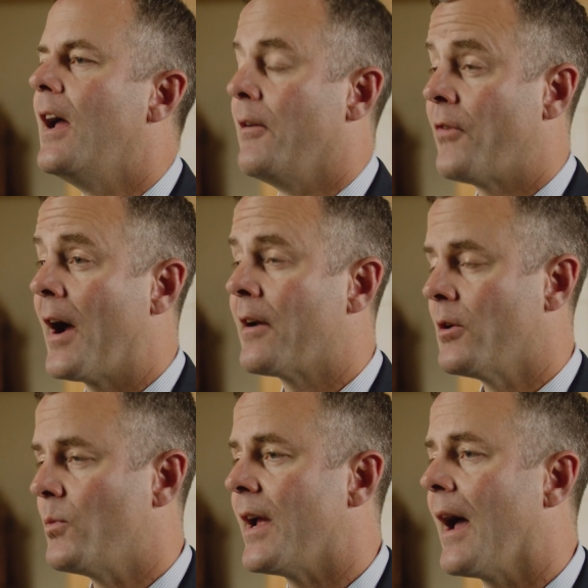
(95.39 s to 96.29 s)
And finally,
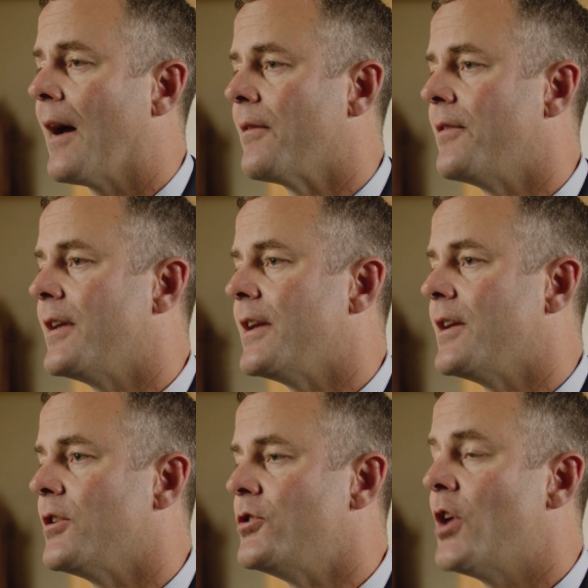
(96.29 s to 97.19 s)
we had
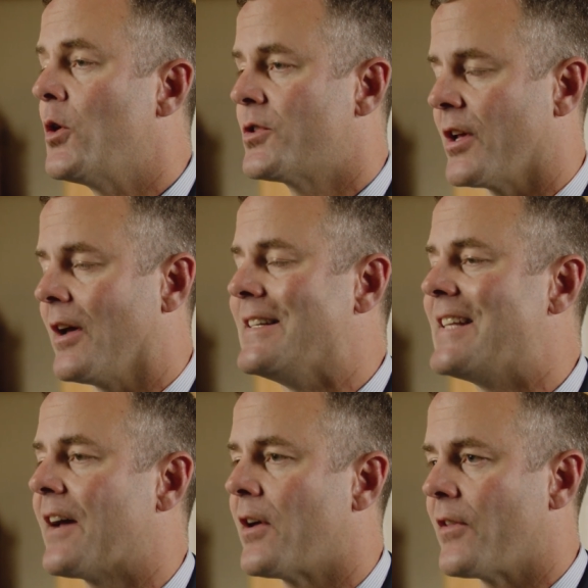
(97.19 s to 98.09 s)
the DOHSA,
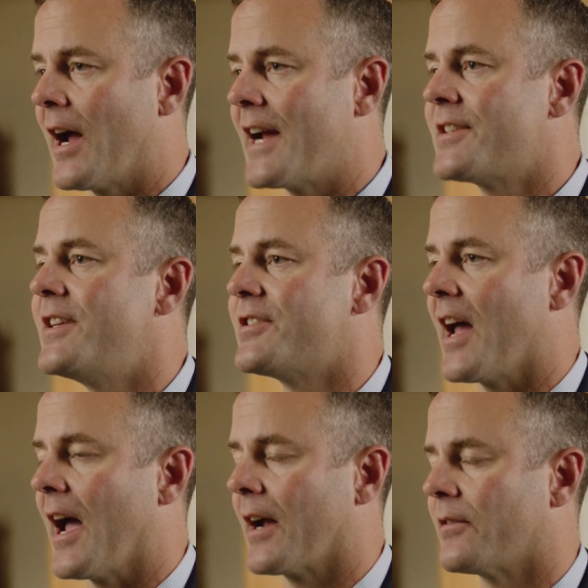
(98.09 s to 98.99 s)
Death on the High Seas
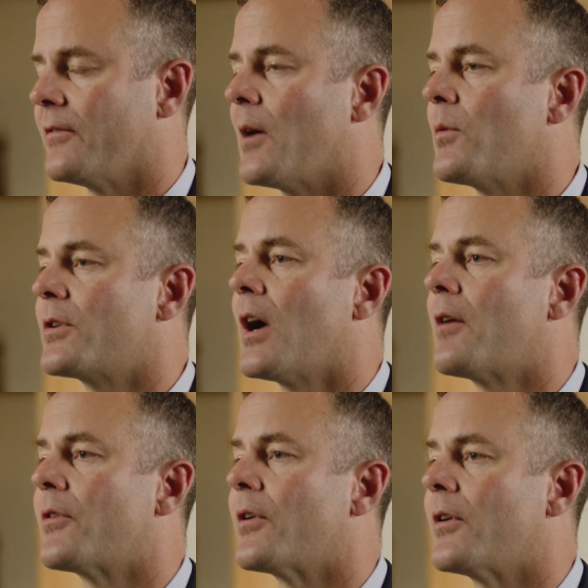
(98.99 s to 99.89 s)
Act, that would
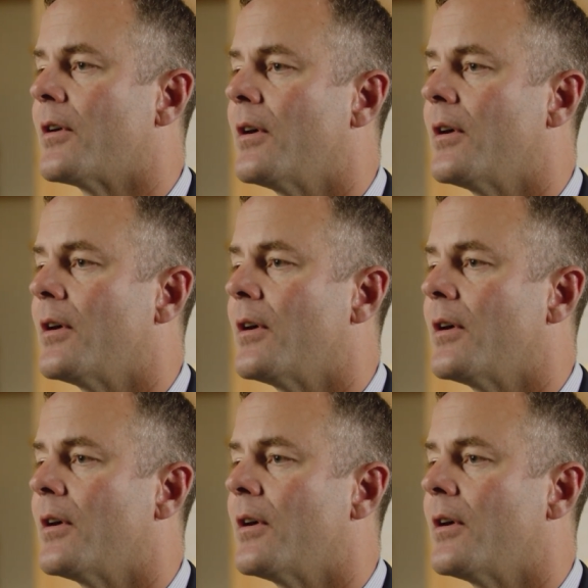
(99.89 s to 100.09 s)
cover